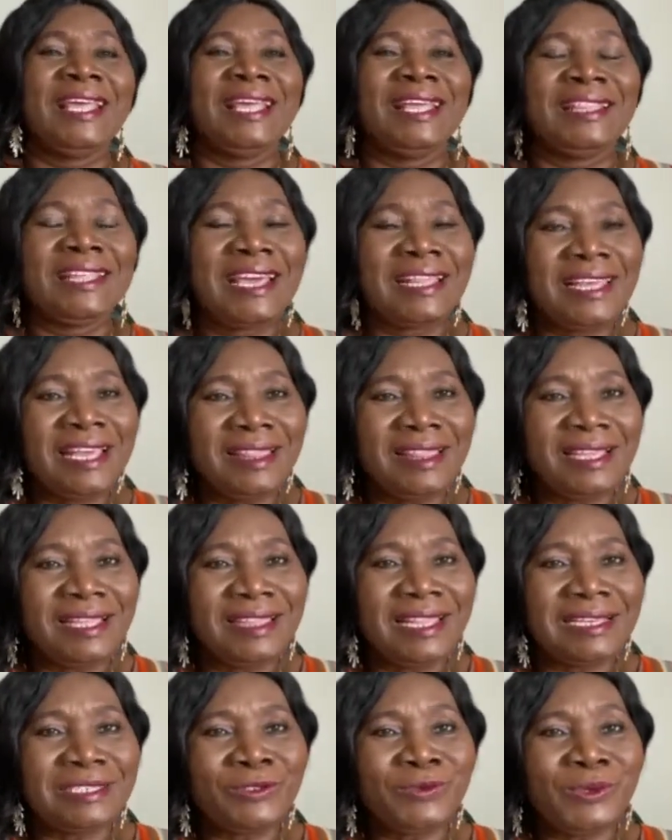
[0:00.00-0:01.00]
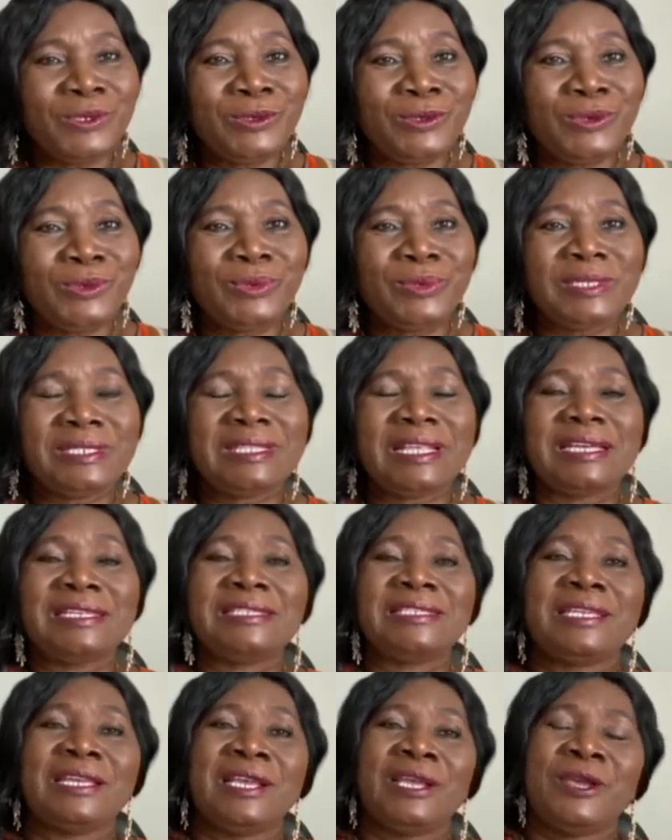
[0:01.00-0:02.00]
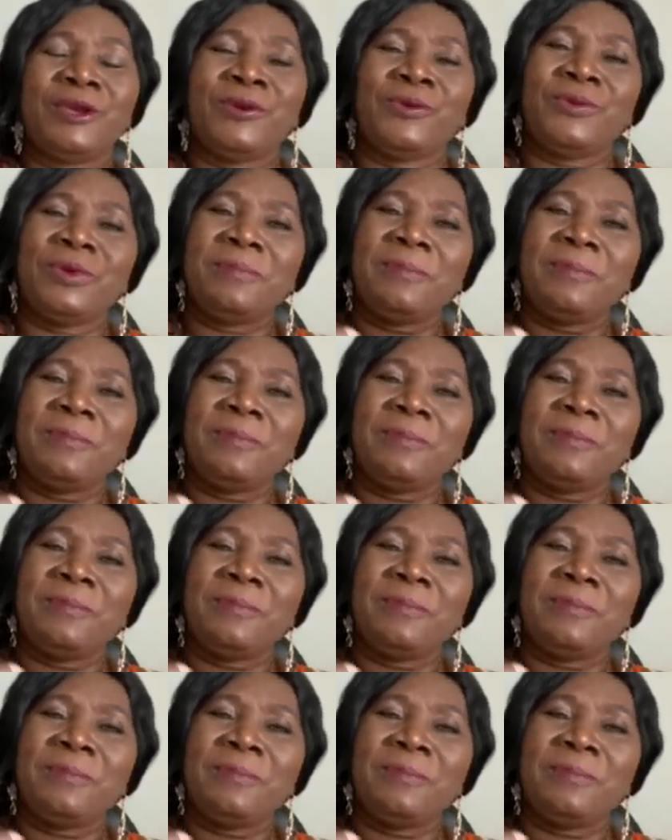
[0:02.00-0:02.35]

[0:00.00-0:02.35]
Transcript: The other thing that we do is that we